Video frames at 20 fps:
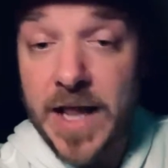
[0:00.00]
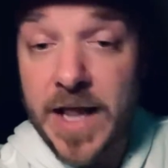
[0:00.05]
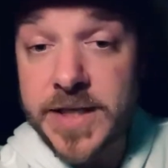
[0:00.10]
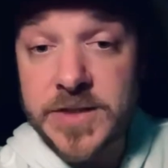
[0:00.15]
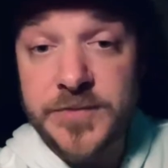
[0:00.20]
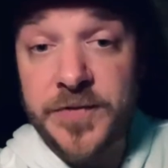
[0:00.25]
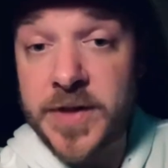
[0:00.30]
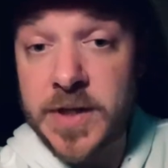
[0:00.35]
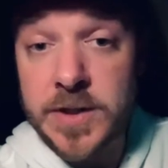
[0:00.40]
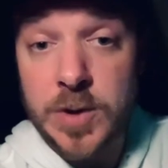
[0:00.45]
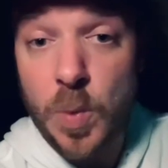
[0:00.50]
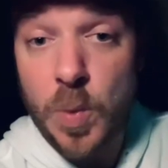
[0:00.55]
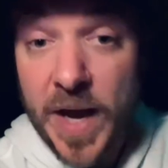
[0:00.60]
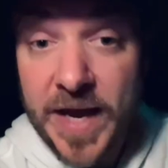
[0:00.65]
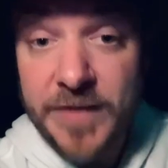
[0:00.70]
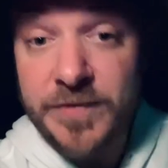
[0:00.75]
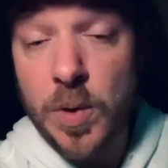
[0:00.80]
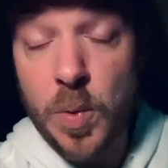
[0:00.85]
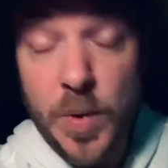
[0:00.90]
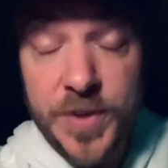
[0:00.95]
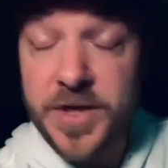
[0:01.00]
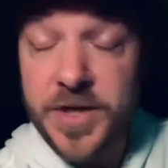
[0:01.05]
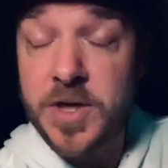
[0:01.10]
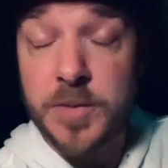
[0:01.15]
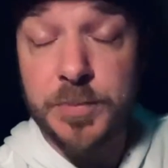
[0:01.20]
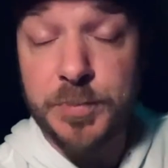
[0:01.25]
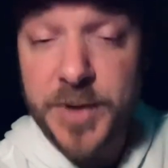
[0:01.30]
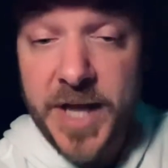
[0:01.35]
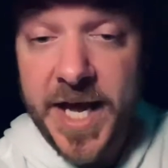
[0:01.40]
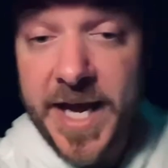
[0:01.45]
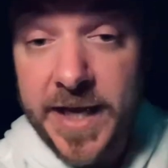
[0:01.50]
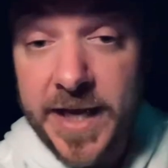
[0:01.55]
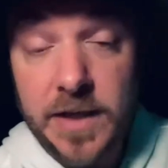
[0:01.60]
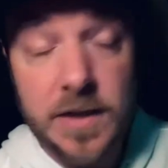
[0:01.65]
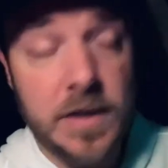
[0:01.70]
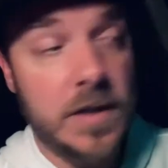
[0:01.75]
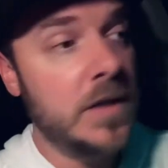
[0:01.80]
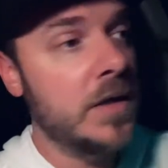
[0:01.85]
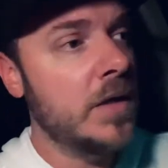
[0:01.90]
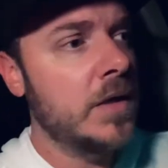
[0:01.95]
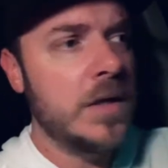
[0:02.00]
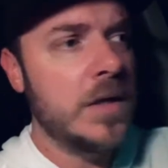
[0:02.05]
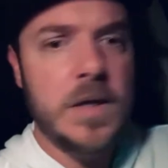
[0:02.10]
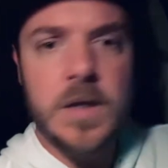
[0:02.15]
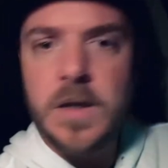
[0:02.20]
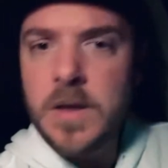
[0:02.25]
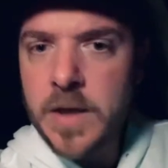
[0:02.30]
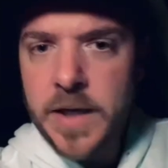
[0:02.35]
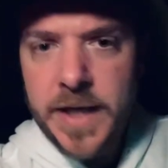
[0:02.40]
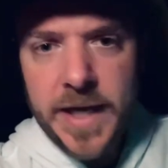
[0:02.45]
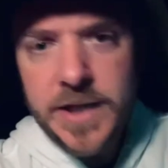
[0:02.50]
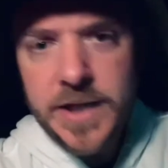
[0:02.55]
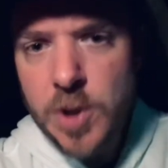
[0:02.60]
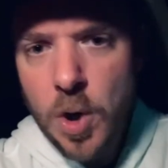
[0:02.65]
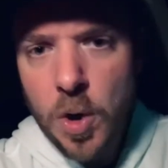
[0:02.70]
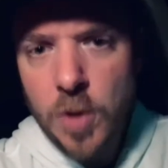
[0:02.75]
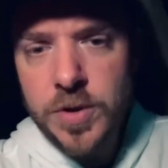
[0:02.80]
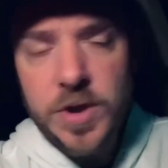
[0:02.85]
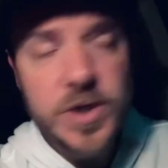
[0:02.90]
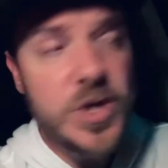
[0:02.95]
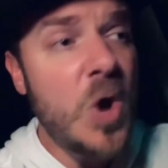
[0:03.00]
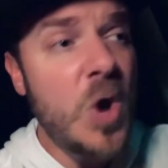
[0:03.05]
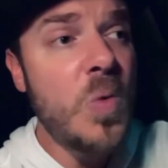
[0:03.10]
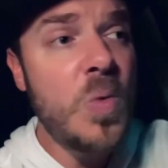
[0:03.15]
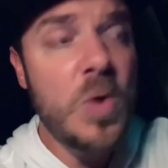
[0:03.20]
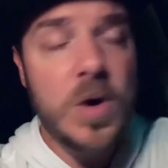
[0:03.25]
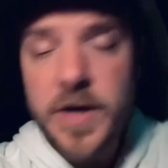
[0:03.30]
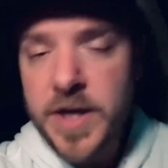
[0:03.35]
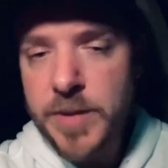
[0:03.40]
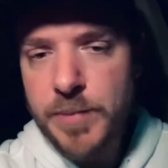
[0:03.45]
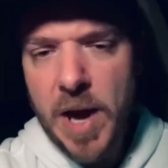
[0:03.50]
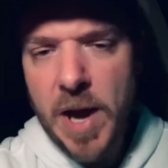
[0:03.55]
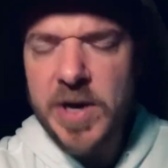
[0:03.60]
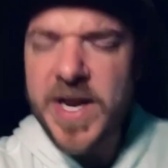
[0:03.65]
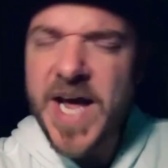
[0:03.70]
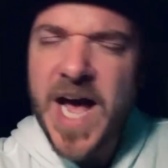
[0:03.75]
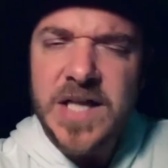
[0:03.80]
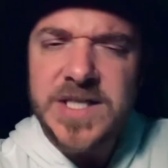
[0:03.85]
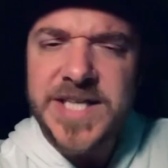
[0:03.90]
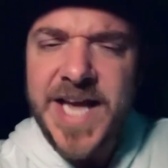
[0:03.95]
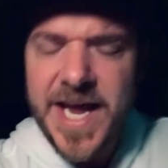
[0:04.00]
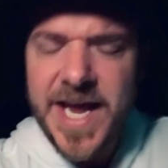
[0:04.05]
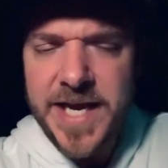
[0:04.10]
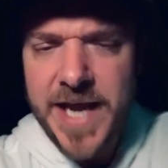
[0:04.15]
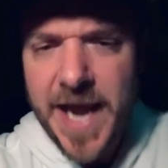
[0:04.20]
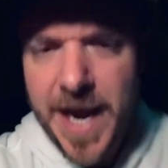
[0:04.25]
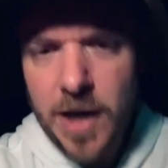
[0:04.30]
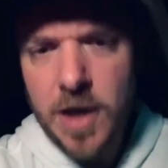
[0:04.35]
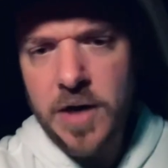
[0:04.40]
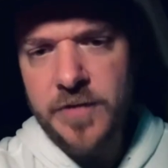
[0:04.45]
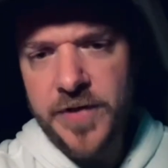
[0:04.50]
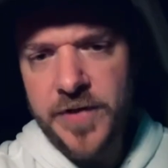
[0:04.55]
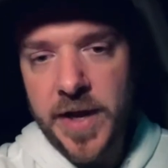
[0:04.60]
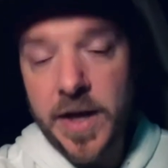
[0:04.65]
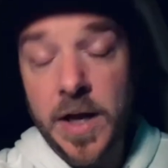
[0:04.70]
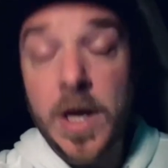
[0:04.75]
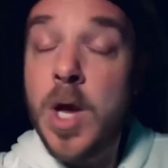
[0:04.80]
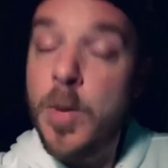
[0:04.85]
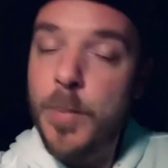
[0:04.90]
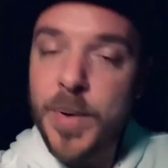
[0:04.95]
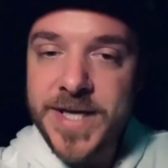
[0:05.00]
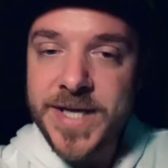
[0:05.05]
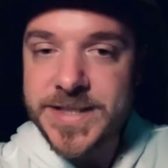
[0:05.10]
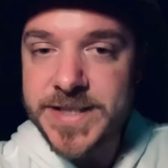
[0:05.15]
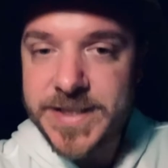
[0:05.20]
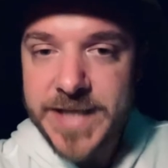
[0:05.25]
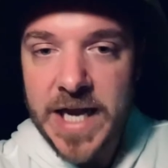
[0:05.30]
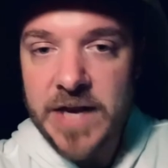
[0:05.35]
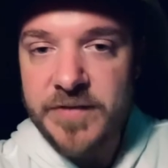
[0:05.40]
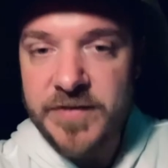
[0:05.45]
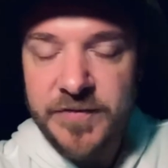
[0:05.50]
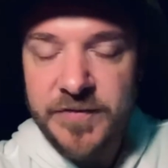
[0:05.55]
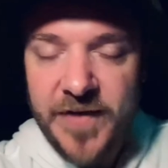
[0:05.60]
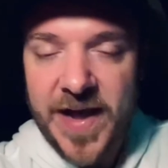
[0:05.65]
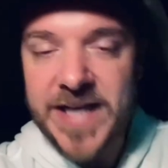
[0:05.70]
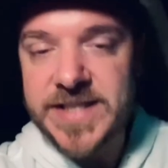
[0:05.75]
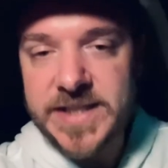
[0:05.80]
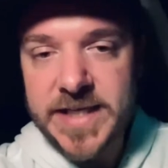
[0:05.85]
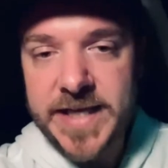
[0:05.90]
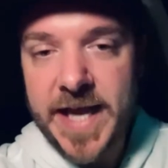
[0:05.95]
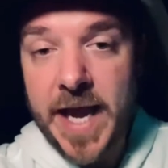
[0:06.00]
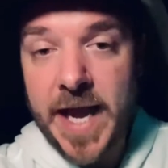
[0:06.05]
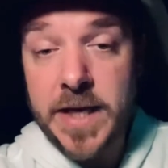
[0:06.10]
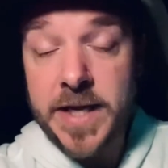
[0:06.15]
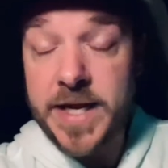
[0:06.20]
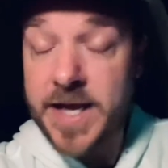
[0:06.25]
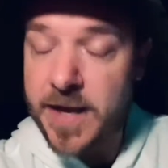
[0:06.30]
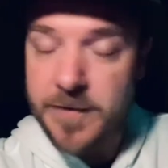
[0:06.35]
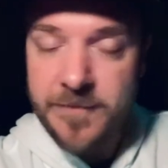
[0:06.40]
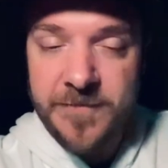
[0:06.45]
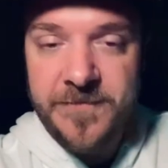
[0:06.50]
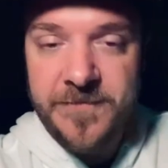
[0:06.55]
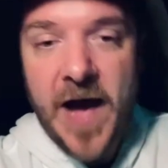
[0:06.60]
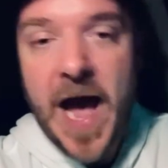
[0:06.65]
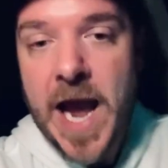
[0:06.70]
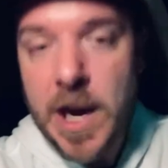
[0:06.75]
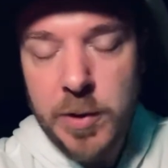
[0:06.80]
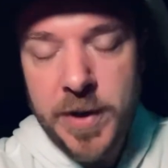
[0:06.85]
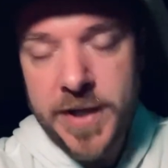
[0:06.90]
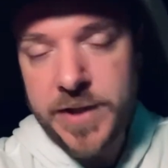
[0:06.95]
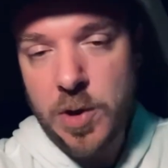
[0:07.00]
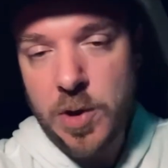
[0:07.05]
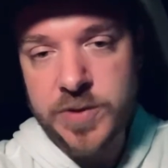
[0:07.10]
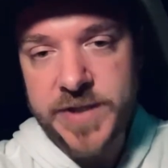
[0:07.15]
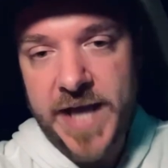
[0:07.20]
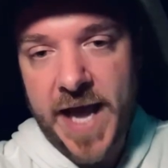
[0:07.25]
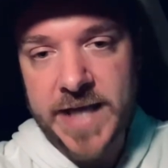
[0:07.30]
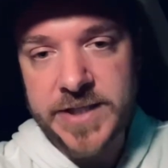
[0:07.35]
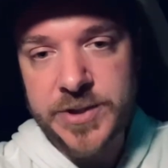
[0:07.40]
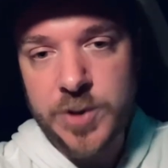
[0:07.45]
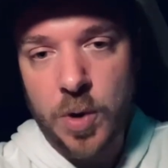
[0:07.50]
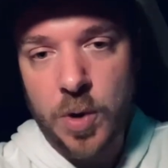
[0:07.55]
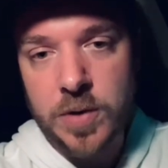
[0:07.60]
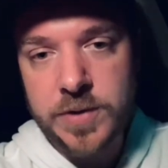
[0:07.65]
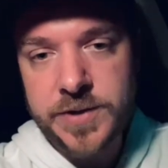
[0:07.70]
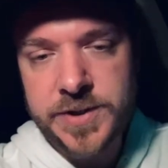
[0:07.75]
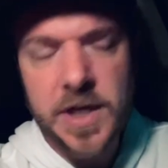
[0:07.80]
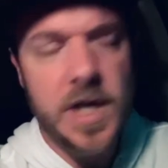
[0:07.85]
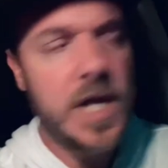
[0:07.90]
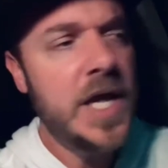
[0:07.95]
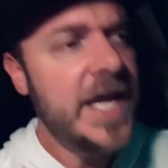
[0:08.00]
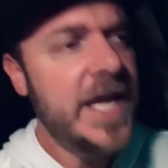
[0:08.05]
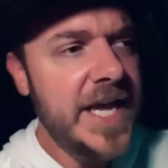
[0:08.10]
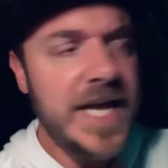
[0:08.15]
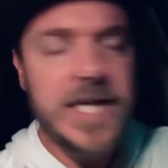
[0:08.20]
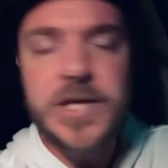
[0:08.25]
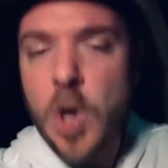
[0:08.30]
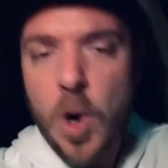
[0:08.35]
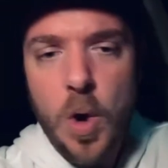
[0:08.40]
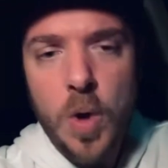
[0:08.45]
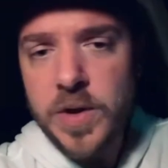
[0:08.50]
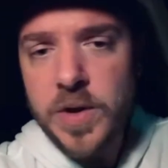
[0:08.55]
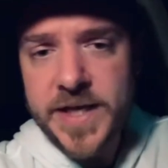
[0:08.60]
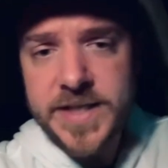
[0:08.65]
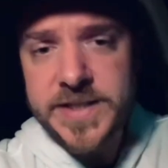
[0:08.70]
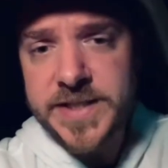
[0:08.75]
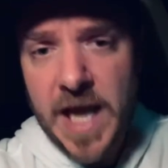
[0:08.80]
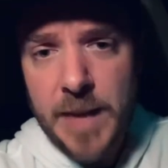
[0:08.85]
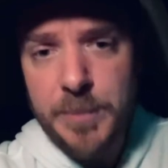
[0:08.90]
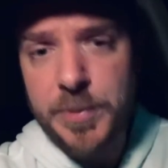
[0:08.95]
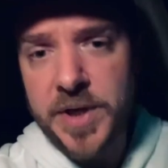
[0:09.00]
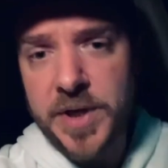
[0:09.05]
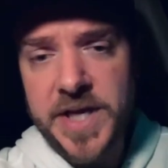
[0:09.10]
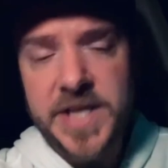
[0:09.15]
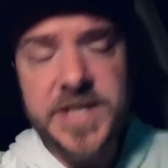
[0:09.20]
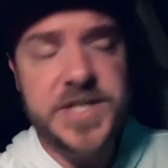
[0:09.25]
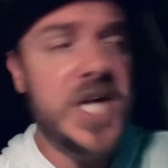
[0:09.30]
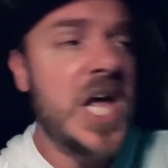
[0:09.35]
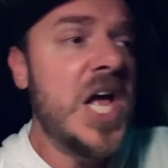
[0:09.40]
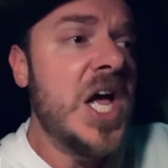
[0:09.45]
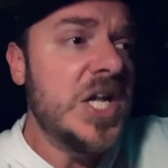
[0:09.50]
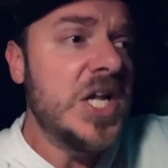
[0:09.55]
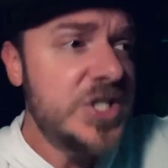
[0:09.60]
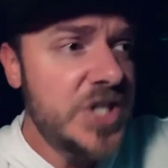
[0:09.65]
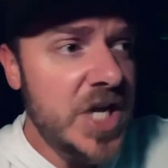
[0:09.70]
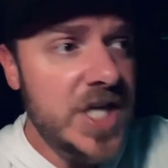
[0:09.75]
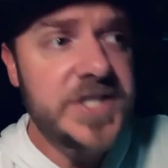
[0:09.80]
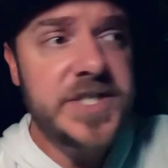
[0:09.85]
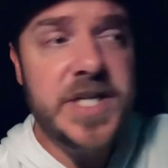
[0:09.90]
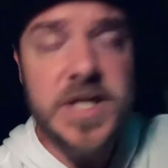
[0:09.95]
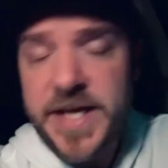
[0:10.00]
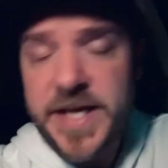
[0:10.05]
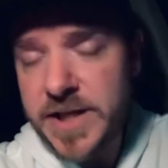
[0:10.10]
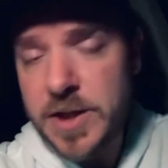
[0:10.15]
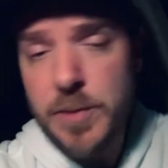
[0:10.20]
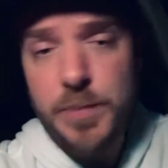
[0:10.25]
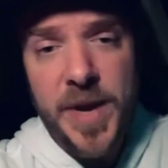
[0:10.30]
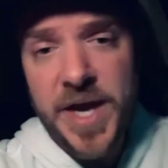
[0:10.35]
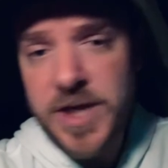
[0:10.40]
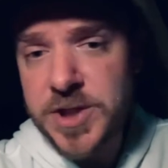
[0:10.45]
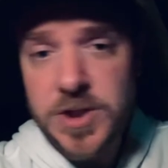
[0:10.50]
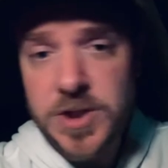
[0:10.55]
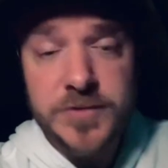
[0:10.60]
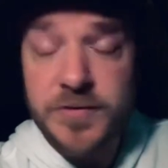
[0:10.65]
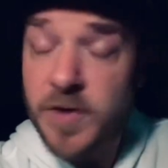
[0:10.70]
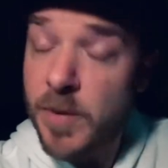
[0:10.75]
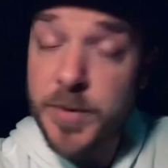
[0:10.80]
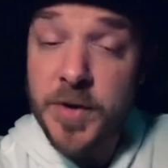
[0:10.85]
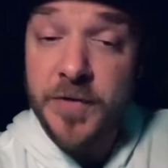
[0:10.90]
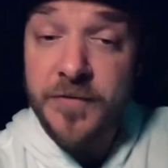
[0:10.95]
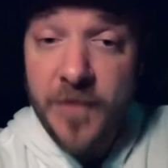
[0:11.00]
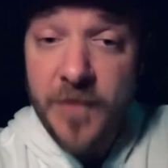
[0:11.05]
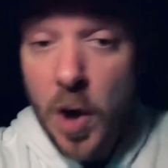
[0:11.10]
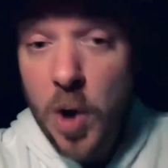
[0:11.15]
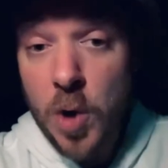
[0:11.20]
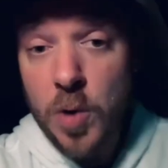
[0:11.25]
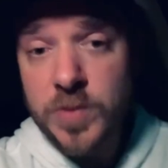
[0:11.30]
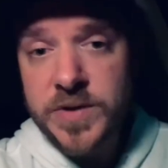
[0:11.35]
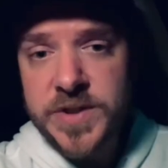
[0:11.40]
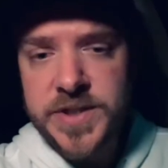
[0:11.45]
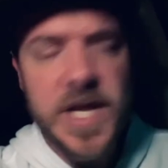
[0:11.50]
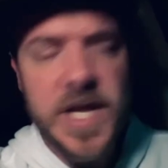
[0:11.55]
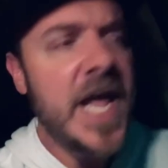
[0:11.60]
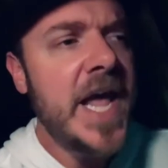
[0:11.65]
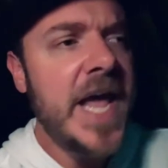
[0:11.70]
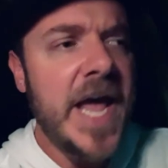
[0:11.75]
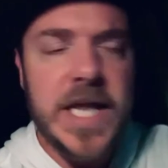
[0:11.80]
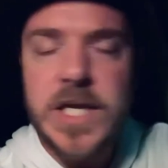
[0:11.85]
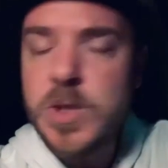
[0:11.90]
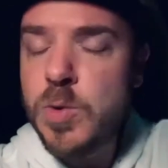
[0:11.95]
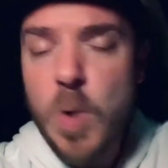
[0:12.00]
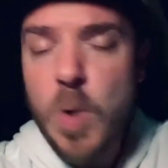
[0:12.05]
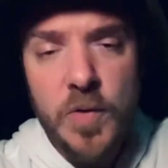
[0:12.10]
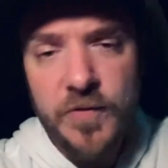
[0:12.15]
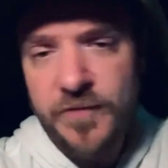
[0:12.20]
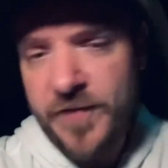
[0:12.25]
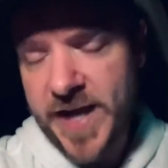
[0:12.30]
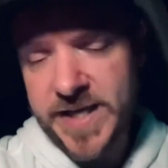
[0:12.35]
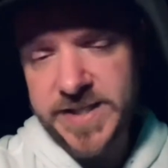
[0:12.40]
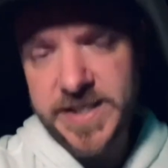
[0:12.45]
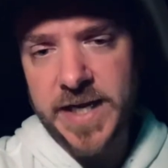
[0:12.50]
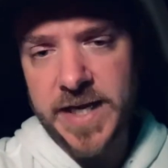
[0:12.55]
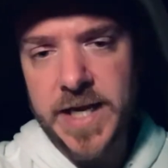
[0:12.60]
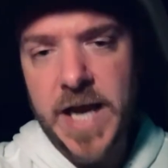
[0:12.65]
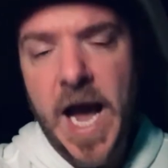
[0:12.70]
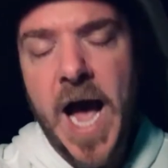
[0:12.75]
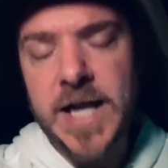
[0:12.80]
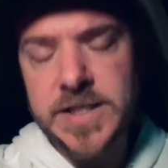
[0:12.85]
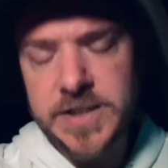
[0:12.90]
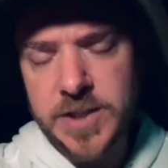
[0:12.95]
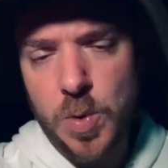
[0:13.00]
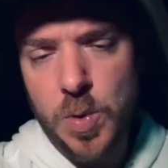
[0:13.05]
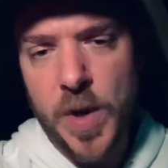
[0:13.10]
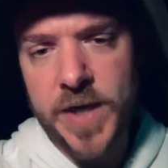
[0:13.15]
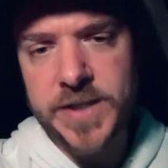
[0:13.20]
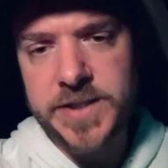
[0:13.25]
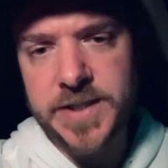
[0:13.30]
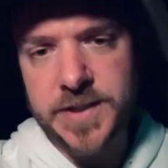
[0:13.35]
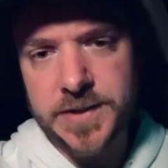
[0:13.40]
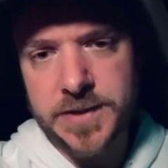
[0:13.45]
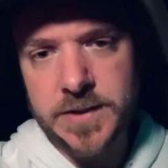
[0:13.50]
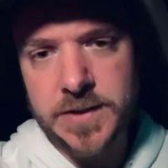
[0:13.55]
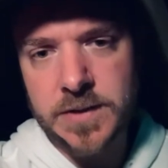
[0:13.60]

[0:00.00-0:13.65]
Villanueva with a complaint, he told her, don't worry about it, I'll take care of it. But instead of investigating and firing those assholes, he told his deputies, just delete the pictures from your phones and you won't face any consequences.